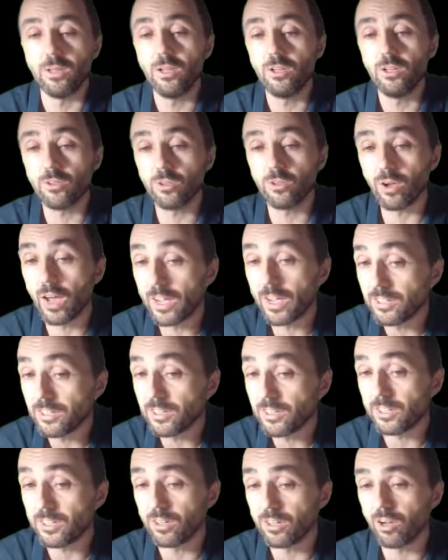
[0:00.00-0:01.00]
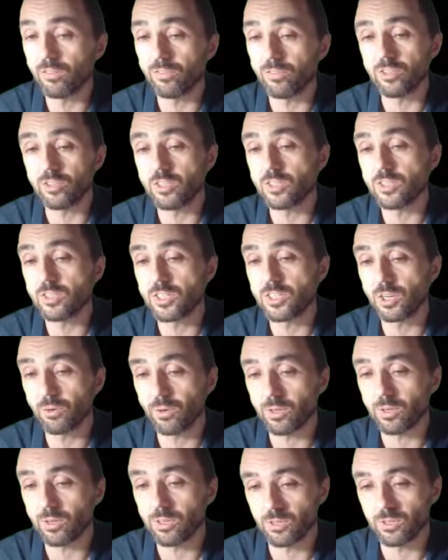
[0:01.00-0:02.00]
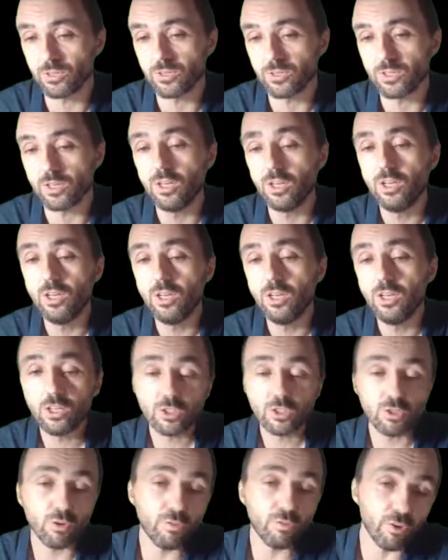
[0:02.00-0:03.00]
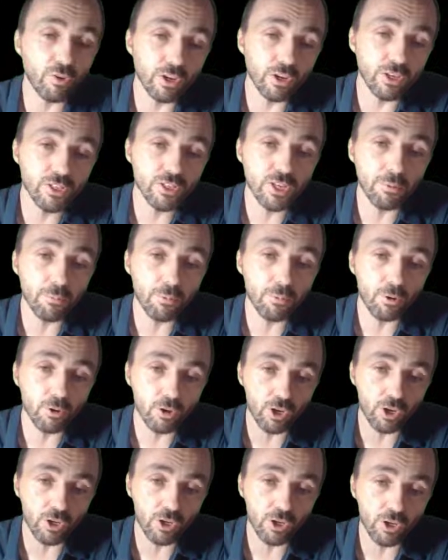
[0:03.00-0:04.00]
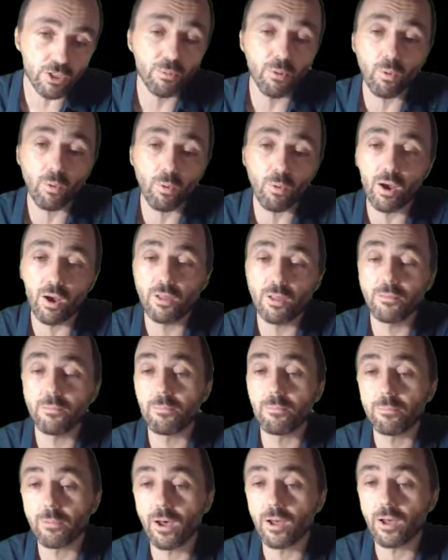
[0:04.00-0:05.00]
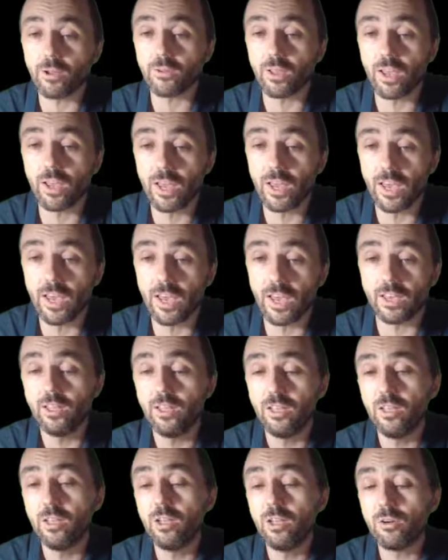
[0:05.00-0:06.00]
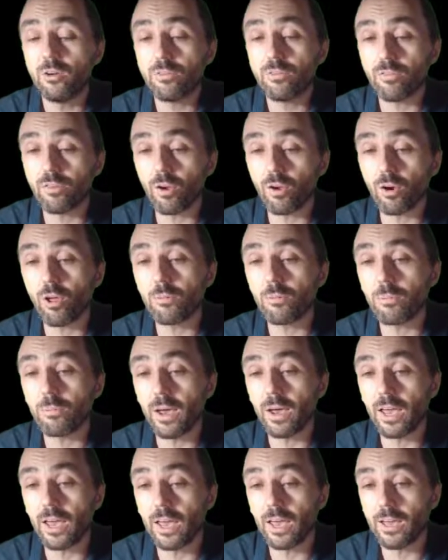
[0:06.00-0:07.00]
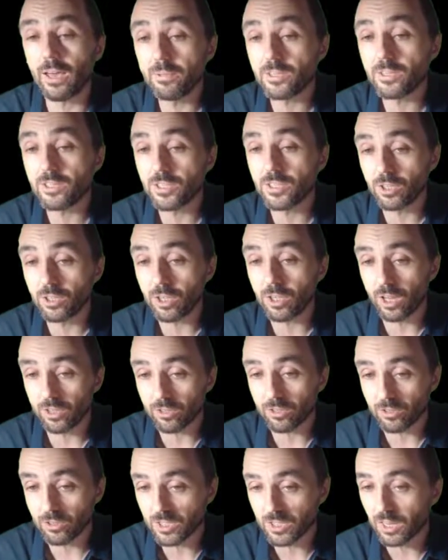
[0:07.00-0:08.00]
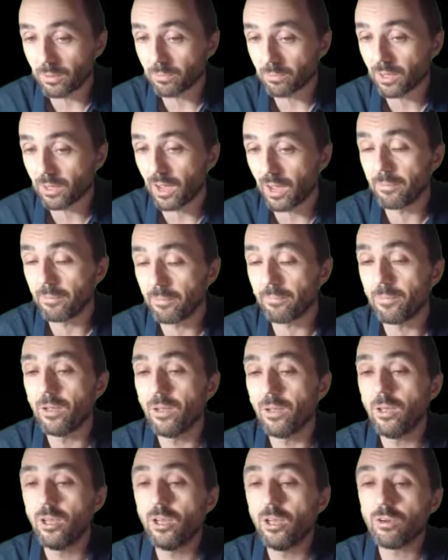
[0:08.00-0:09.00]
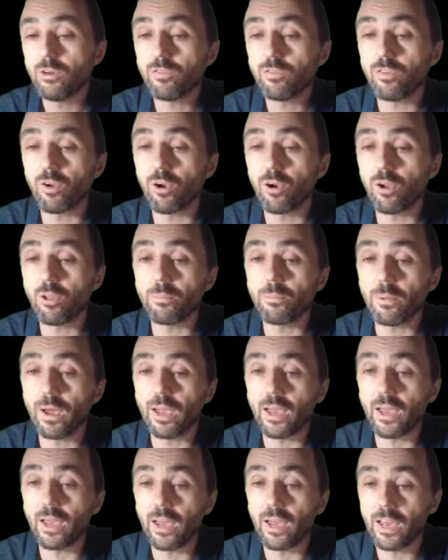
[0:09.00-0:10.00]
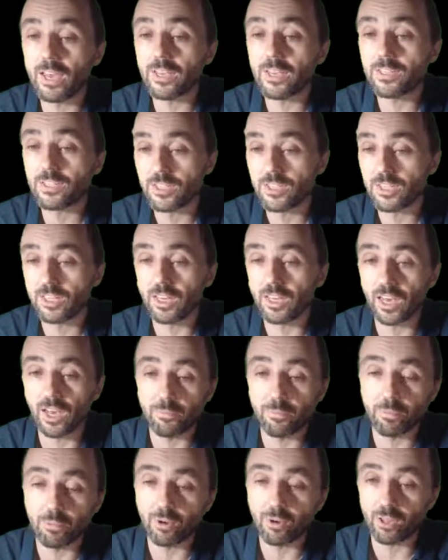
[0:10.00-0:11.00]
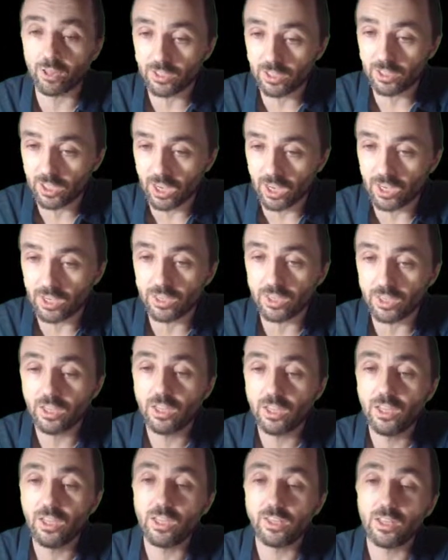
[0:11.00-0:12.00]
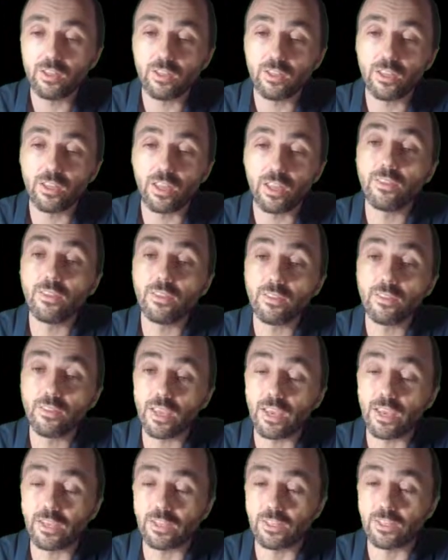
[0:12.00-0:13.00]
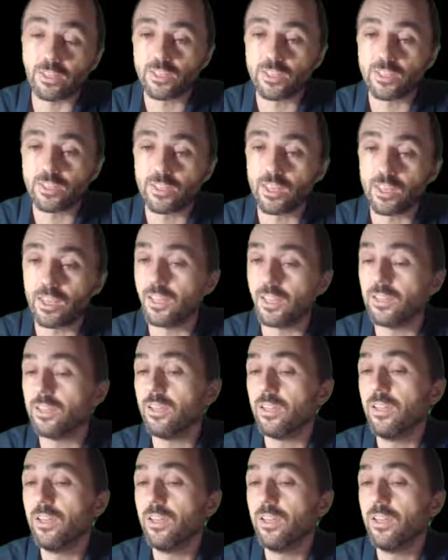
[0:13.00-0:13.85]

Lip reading: the ID of these sequences. So for example, customer 1 bought A, followed by ABC at the same time, followed by AC, apple and cake, then dates, then